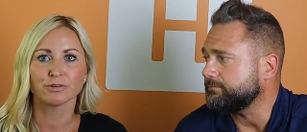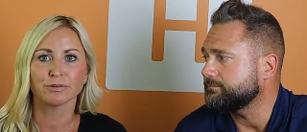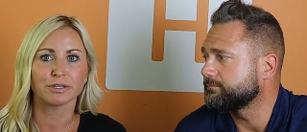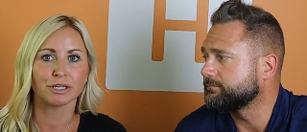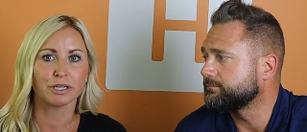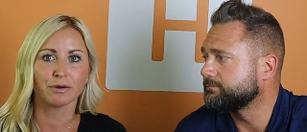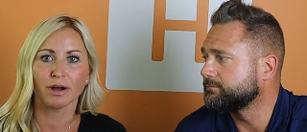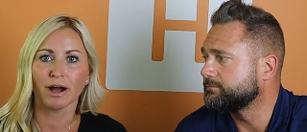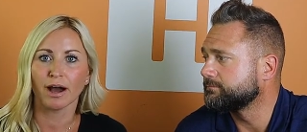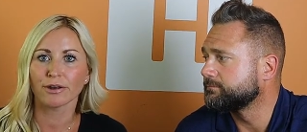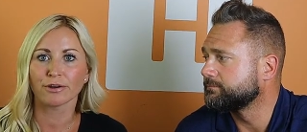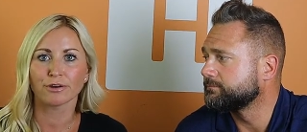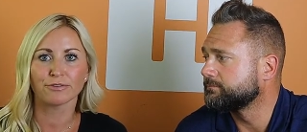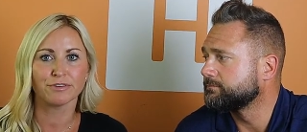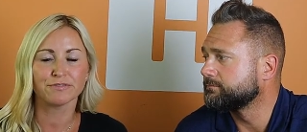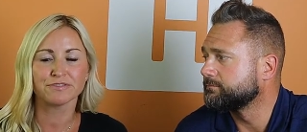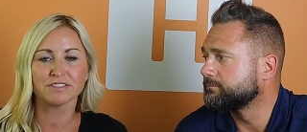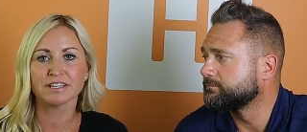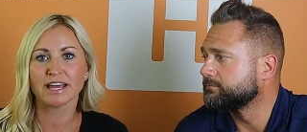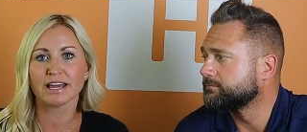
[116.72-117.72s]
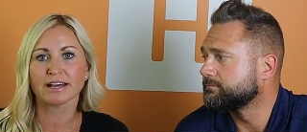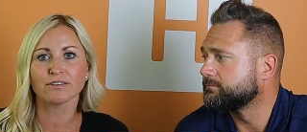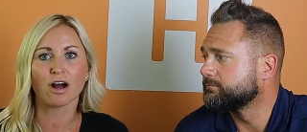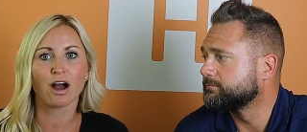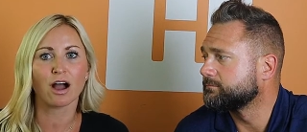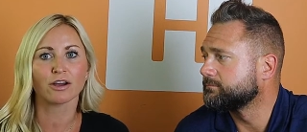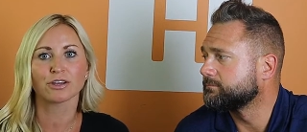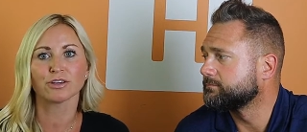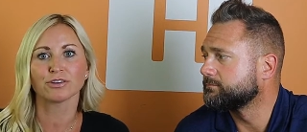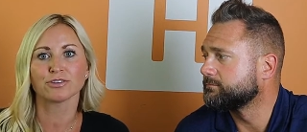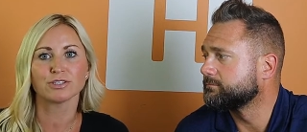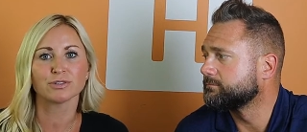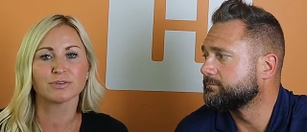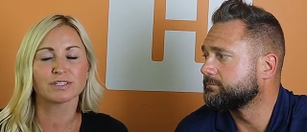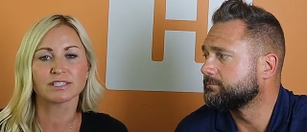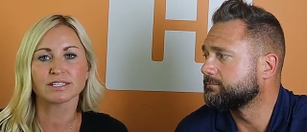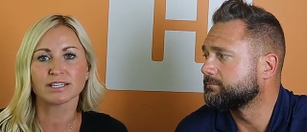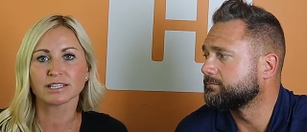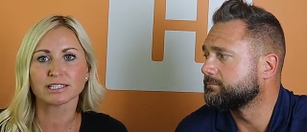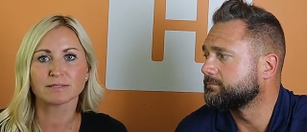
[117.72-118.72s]
Speaker 1: do, you know, 150-day lock, you can do a
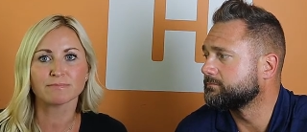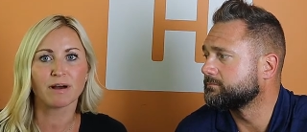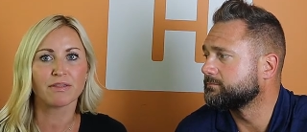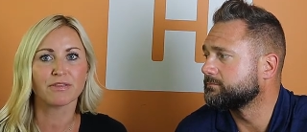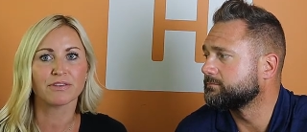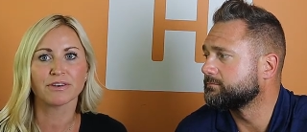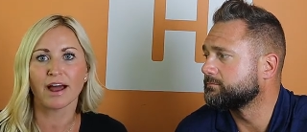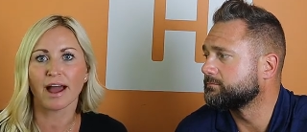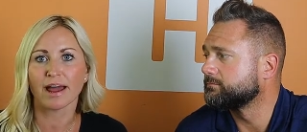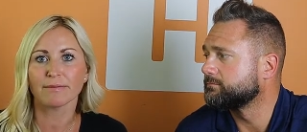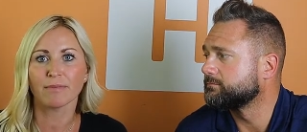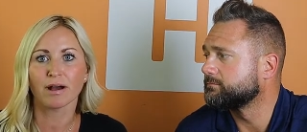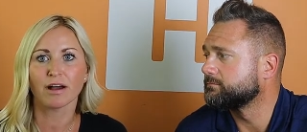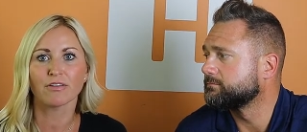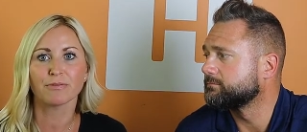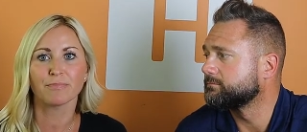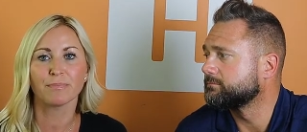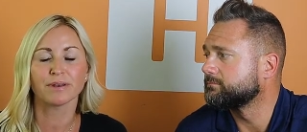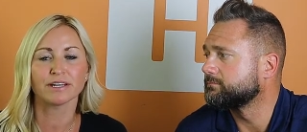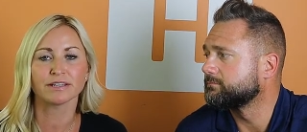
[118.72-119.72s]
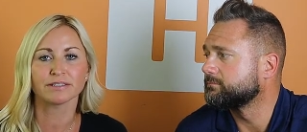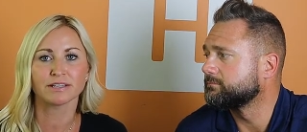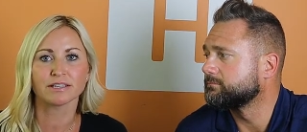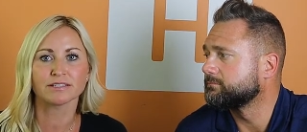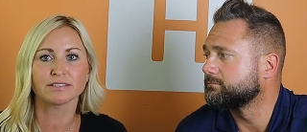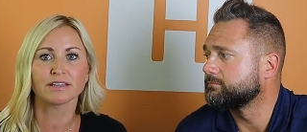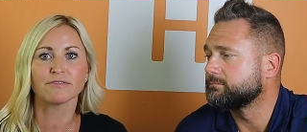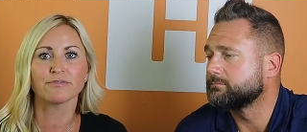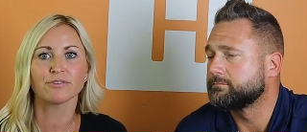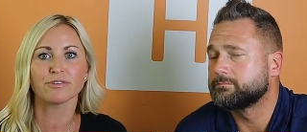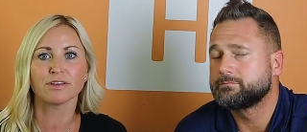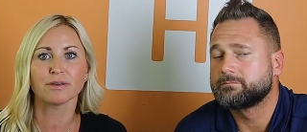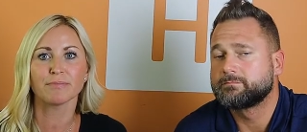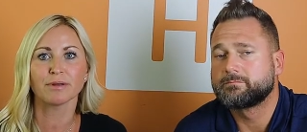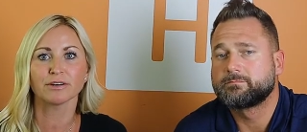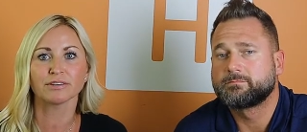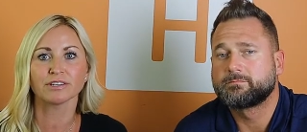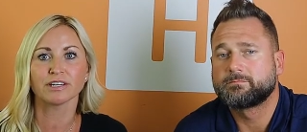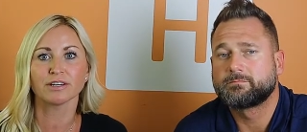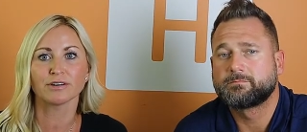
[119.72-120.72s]
6-month, 9-month, but it does give you the
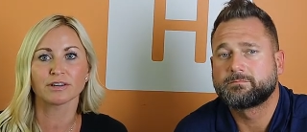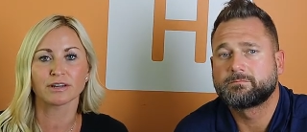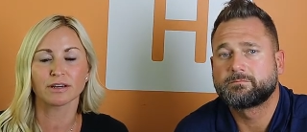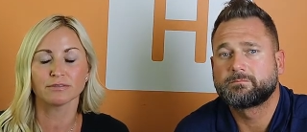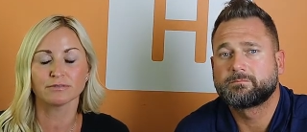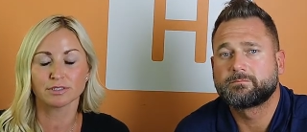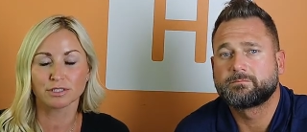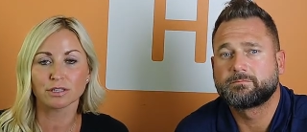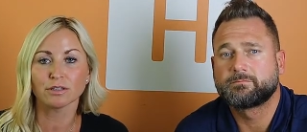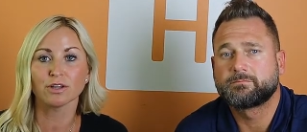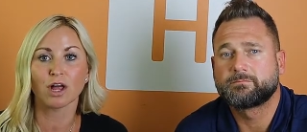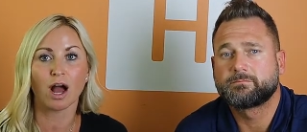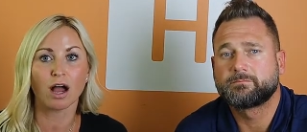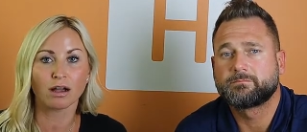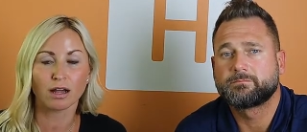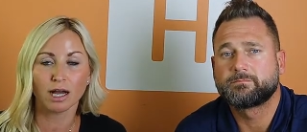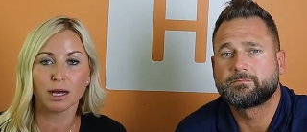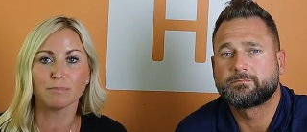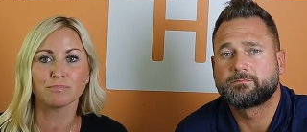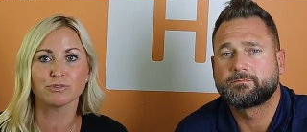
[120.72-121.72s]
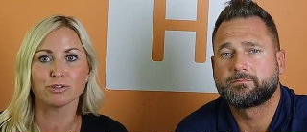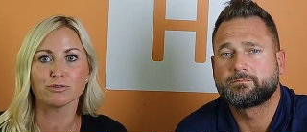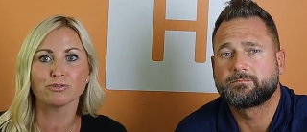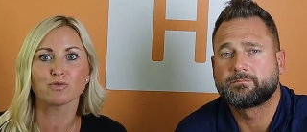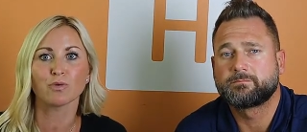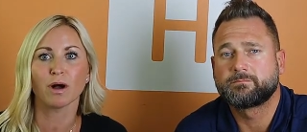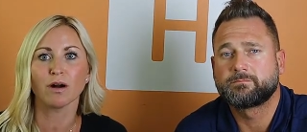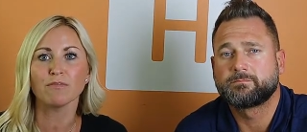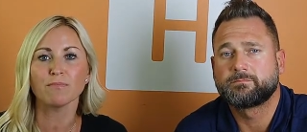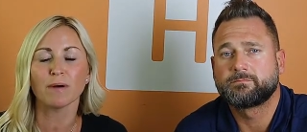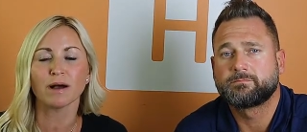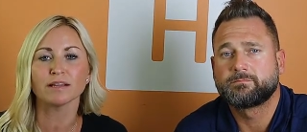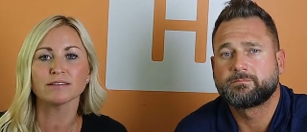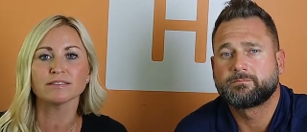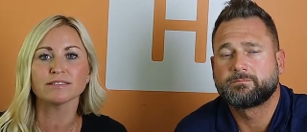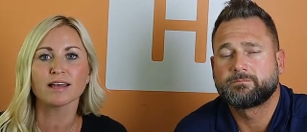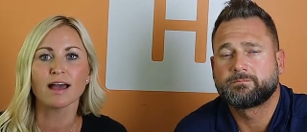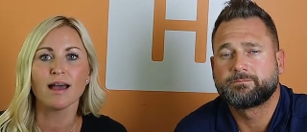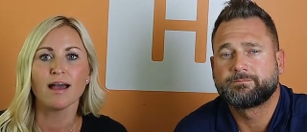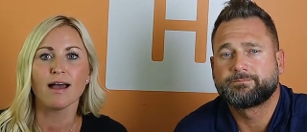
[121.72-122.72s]
ability to lock up to 12
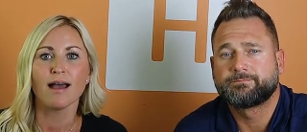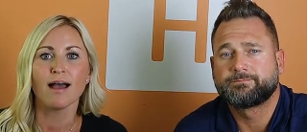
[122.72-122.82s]
months.